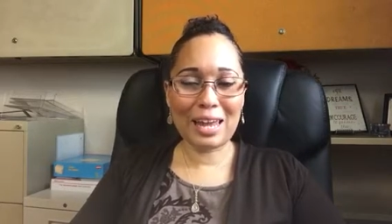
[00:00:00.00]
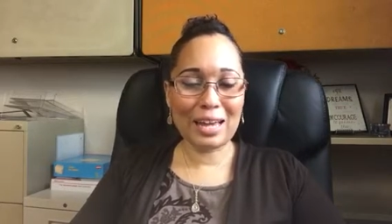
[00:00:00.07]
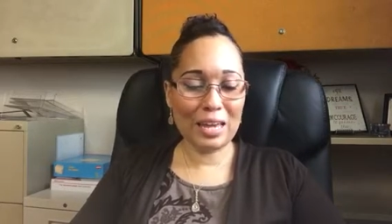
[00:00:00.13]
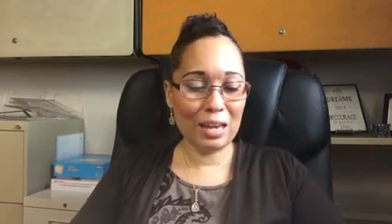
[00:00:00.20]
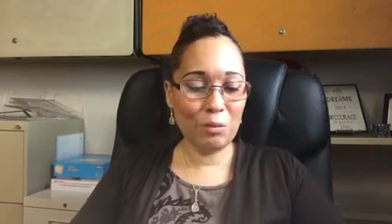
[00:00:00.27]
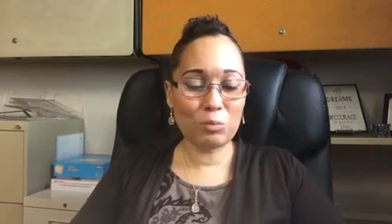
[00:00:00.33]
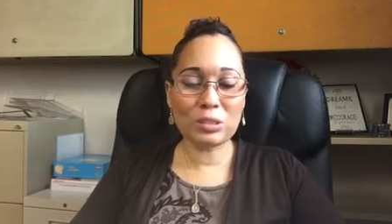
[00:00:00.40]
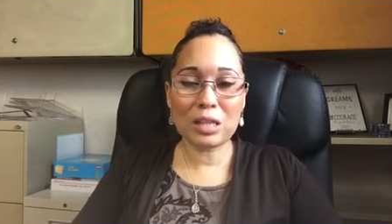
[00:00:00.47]
Like
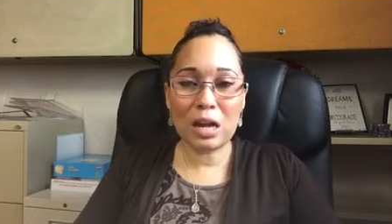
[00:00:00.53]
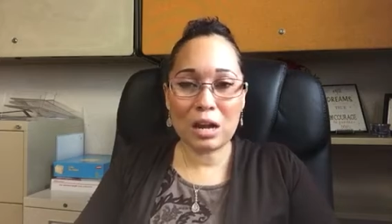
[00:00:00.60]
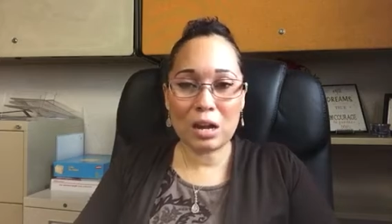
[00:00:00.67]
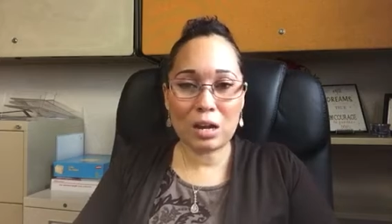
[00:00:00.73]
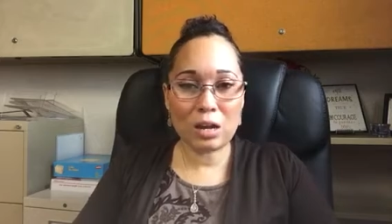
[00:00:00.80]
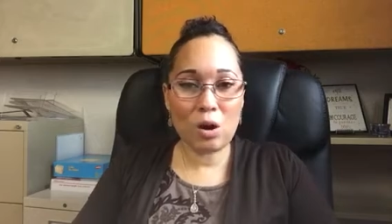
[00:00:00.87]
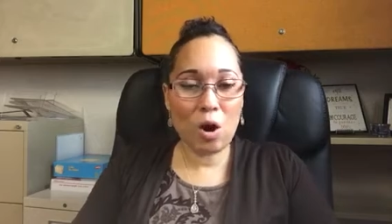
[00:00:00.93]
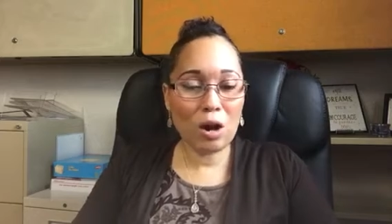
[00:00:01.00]
he was
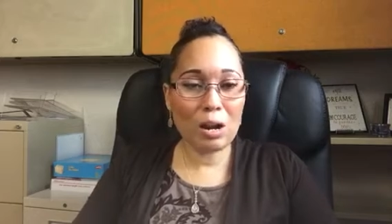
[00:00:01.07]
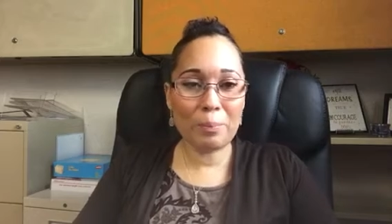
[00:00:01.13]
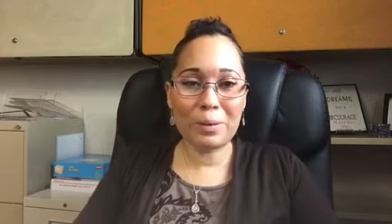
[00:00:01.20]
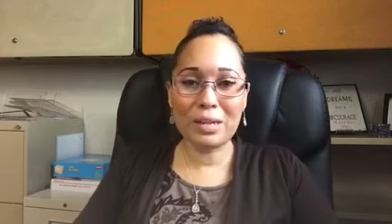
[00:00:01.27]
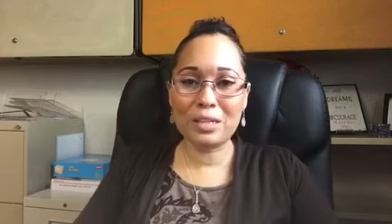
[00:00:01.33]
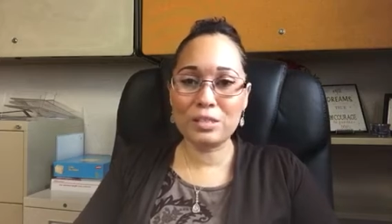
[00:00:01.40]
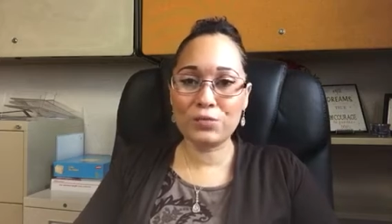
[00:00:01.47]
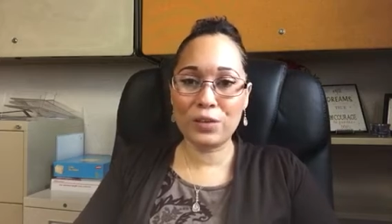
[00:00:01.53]
caught up
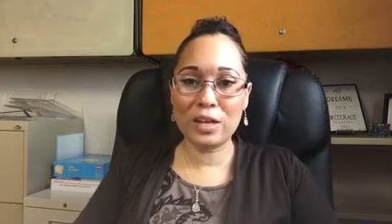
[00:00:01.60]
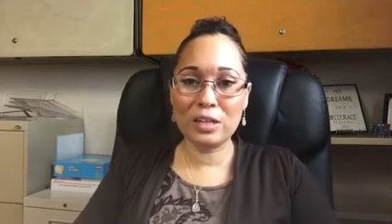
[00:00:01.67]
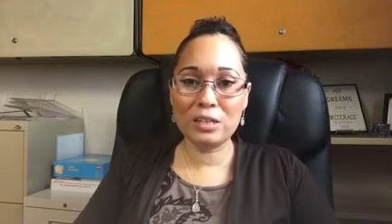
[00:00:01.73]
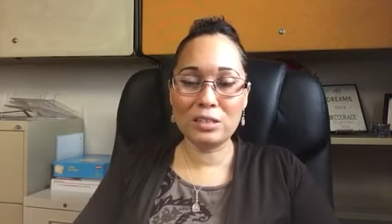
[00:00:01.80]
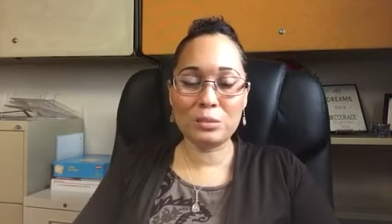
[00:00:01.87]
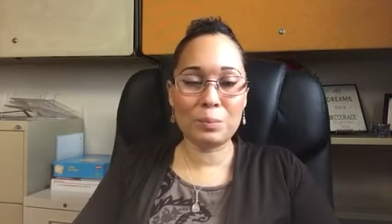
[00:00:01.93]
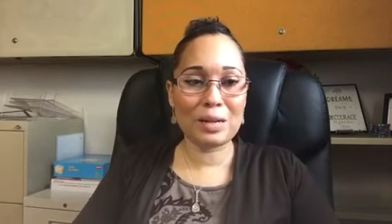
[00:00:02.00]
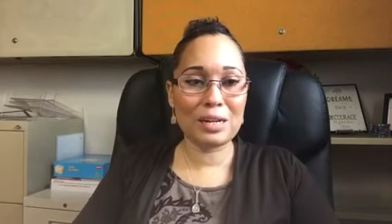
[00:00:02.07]
in his
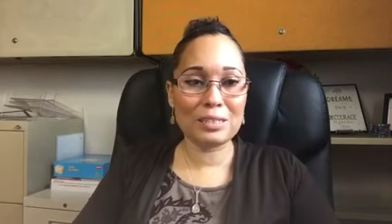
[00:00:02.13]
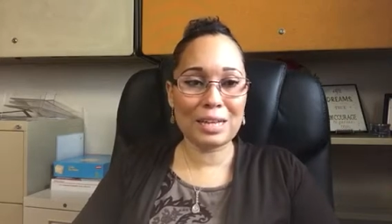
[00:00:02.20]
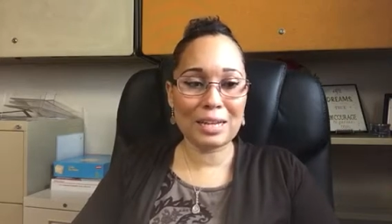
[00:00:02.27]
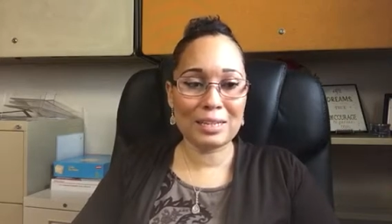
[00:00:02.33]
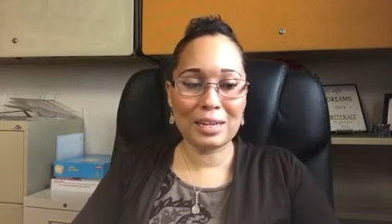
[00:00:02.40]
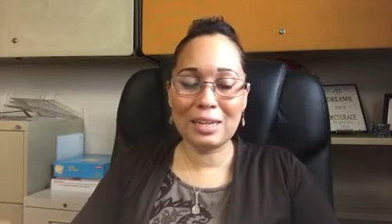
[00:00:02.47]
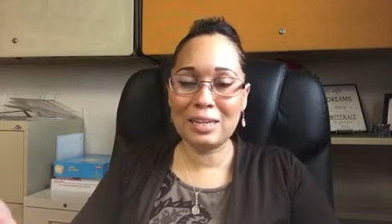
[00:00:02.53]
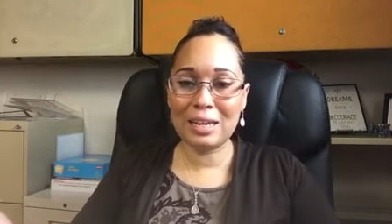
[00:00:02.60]
feelings because I
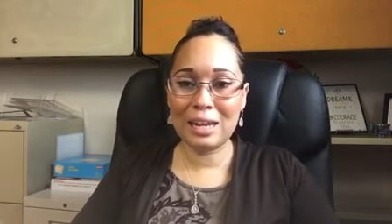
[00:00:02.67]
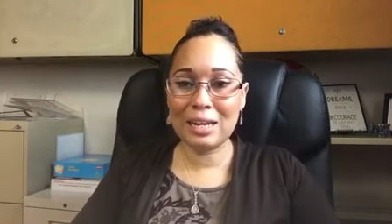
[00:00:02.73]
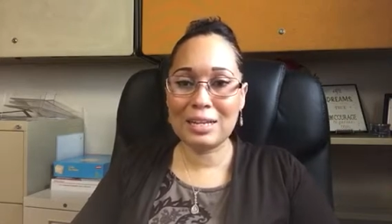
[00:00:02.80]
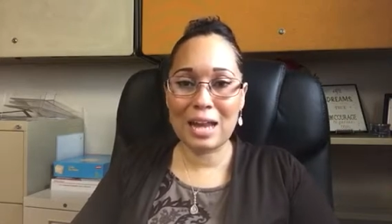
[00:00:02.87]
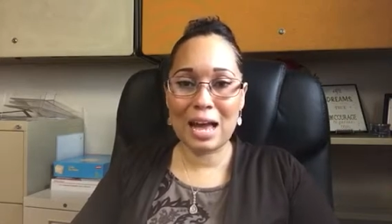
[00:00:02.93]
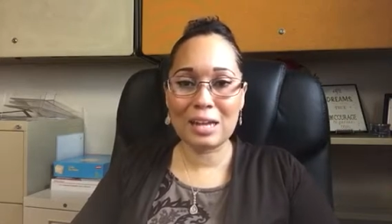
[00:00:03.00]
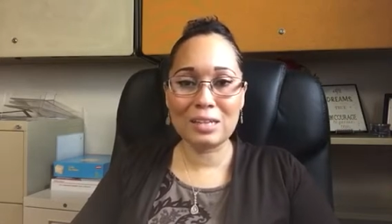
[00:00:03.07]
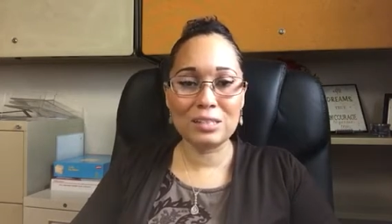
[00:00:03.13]
didn't
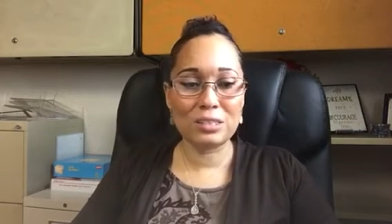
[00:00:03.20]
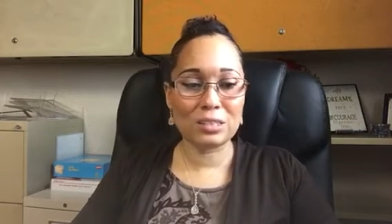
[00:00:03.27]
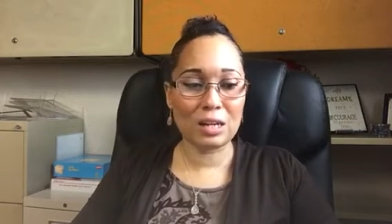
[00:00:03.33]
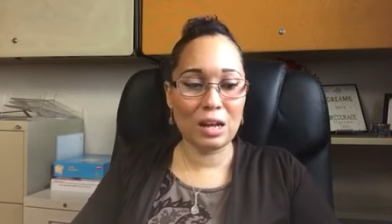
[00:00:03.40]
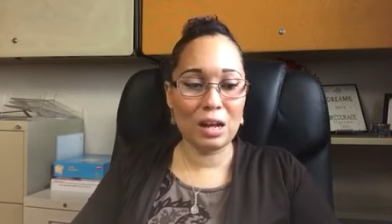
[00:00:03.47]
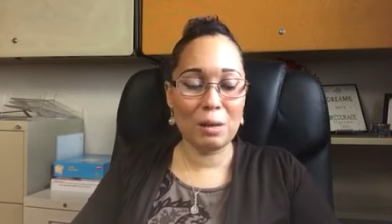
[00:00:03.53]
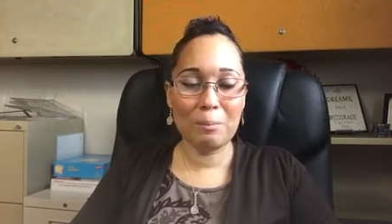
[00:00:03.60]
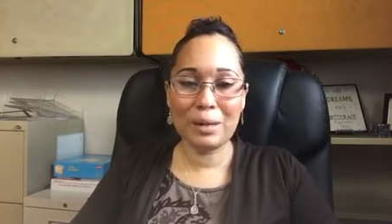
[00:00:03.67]
acknowledge
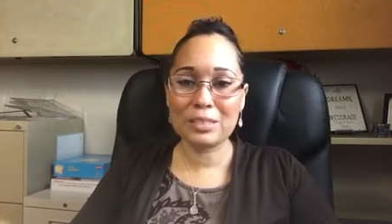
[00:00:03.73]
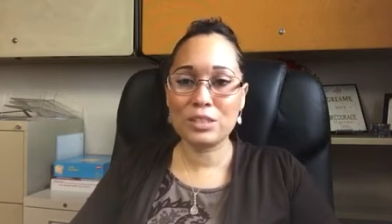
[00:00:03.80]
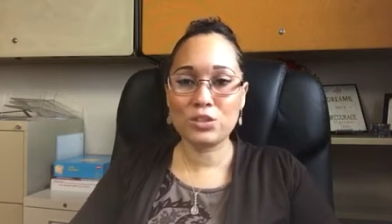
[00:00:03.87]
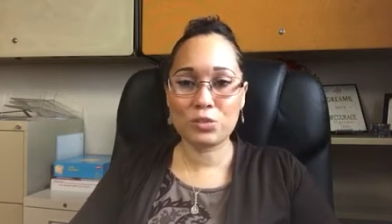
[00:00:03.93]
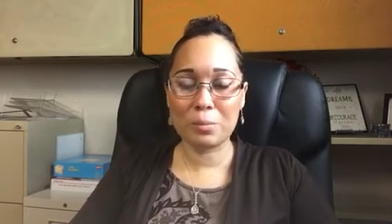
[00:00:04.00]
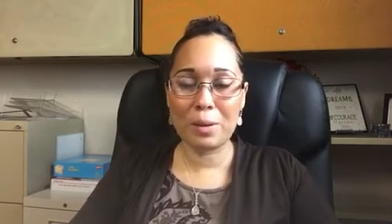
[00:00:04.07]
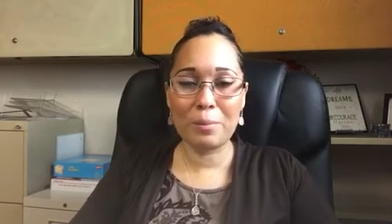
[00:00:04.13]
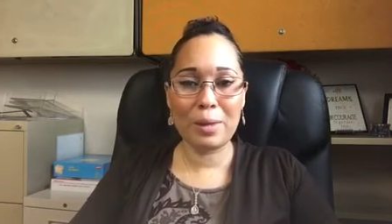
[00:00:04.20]
a message
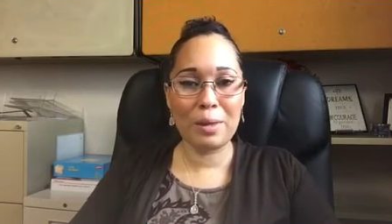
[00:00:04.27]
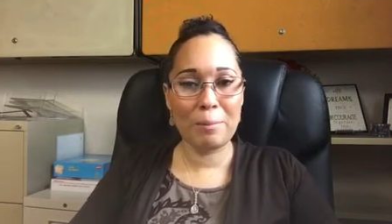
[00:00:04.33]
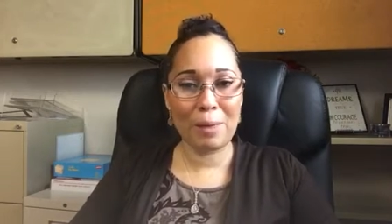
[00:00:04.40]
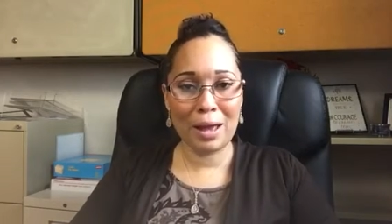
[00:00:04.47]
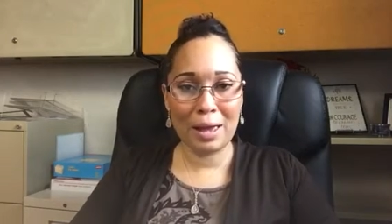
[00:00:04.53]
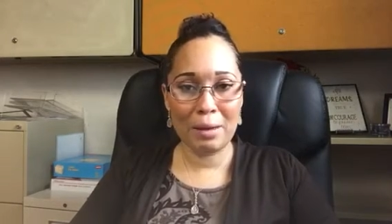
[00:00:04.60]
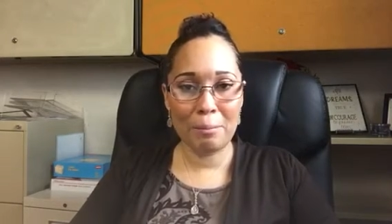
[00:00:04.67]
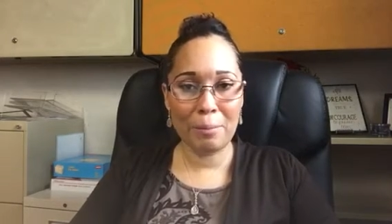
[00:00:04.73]
from him in
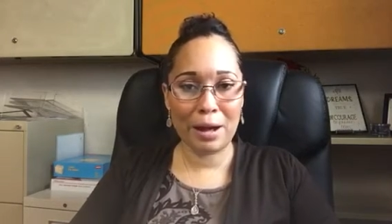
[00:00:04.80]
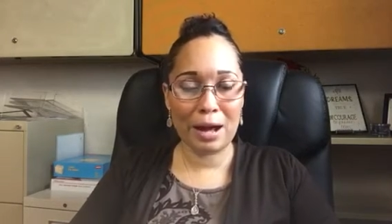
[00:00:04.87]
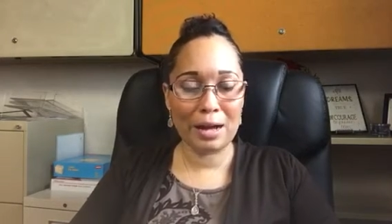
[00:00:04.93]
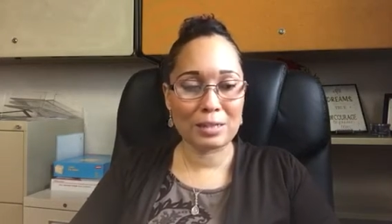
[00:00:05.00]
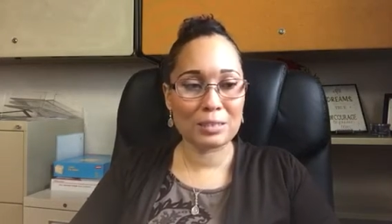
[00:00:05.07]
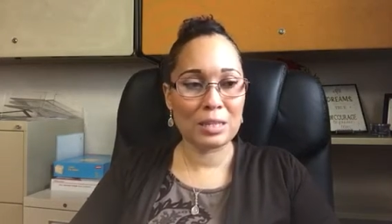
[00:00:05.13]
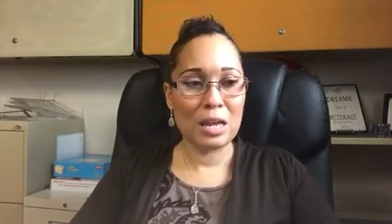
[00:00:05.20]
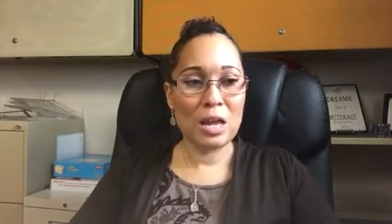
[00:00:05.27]
my
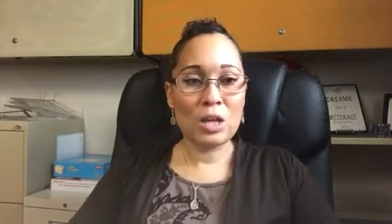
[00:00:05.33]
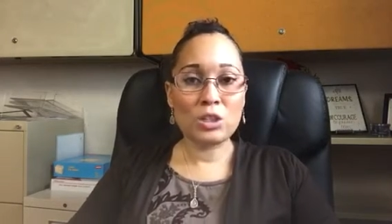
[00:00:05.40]
inbox.